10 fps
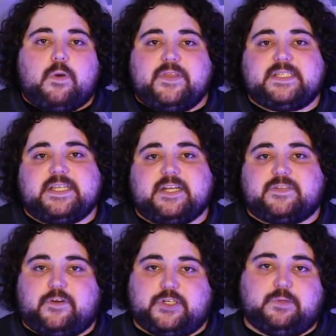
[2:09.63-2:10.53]
when this
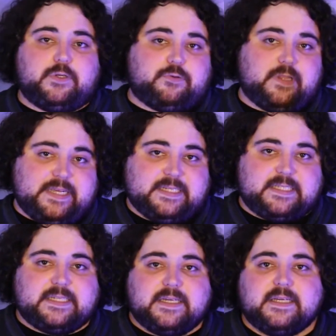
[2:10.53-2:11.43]
year's version was
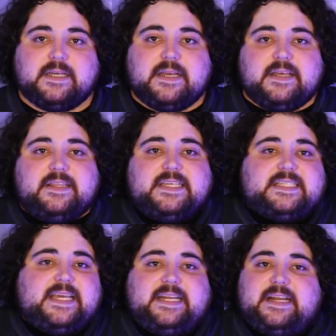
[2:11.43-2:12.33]
released.
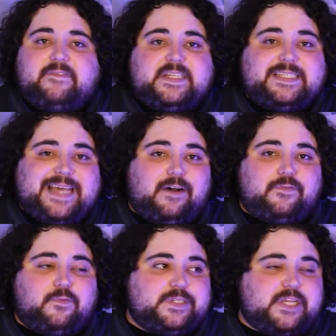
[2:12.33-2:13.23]
This in and of
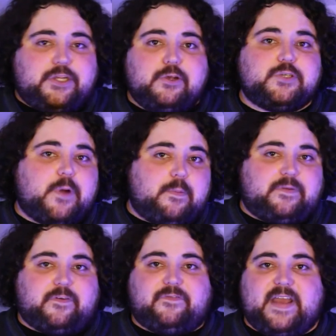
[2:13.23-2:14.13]
itself was a huge
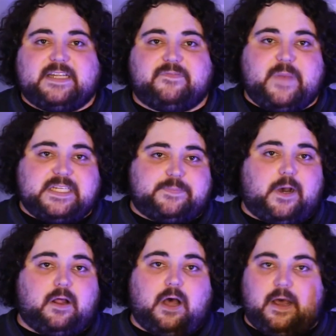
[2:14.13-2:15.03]
moment for fans of
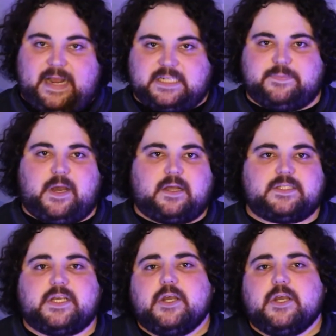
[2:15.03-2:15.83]
baseball on Xbox,